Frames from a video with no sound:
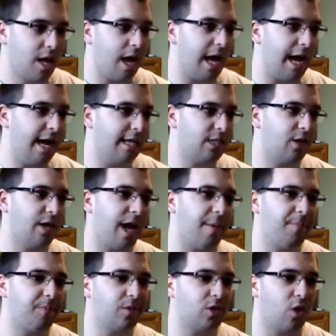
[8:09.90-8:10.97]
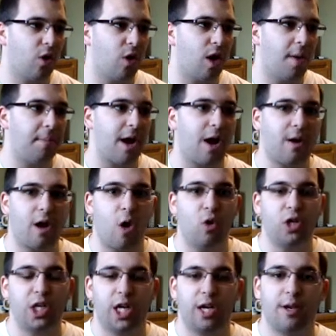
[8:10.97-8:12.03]
Uh, so yeah, so I'm not
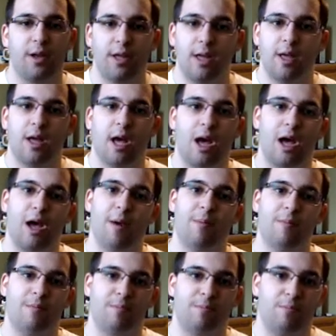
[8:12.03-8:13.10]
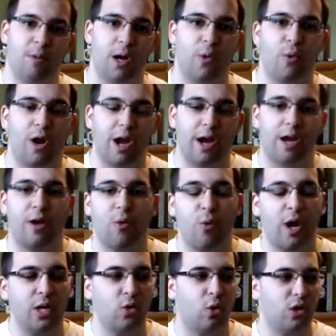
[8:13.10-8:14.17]
coaching, um, but what I
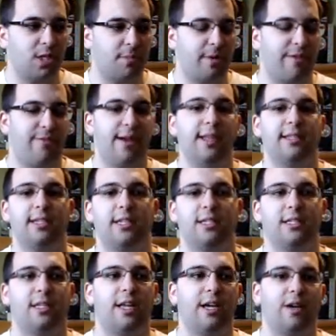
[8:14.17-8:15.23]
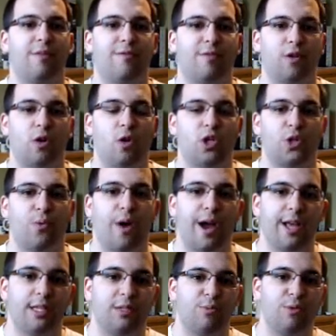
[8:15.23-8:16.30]
what I told some of my friends is like for coaching
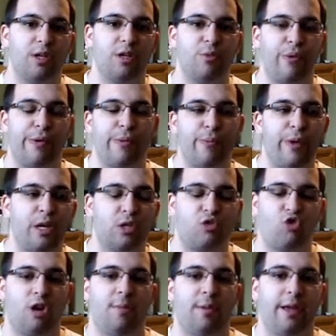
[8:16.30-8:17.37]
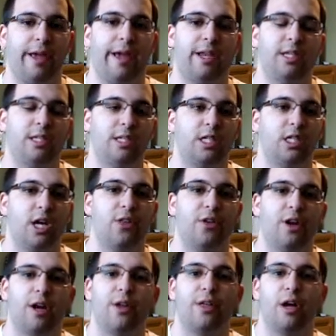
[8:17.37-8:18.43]
wise, we, we, we can scrim against each
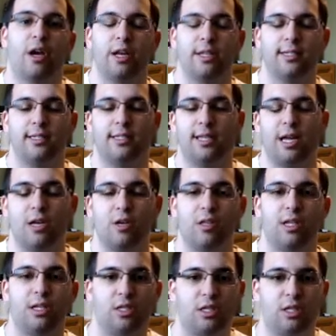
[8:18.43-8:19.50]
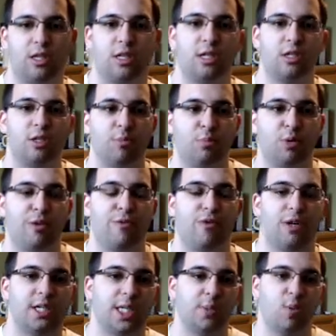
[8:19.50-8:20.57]
other, and I'll just tell you things things to improve
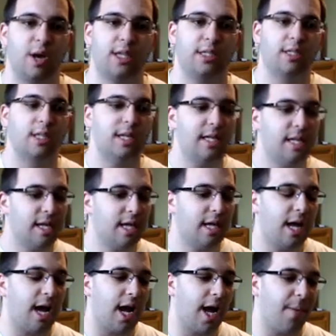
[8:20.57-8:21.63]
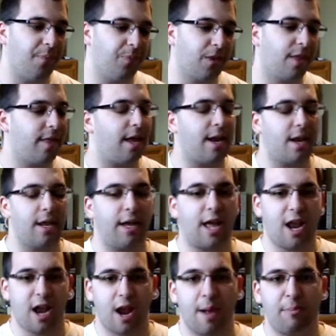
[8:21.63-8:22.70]
for our team wise. Um, and then
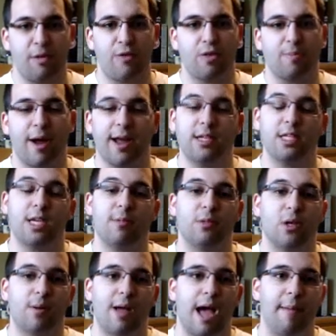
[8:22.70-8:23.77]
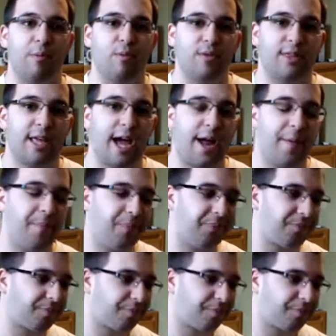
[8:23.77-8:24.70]
again, I'm playing with my team, so I'm happy with that.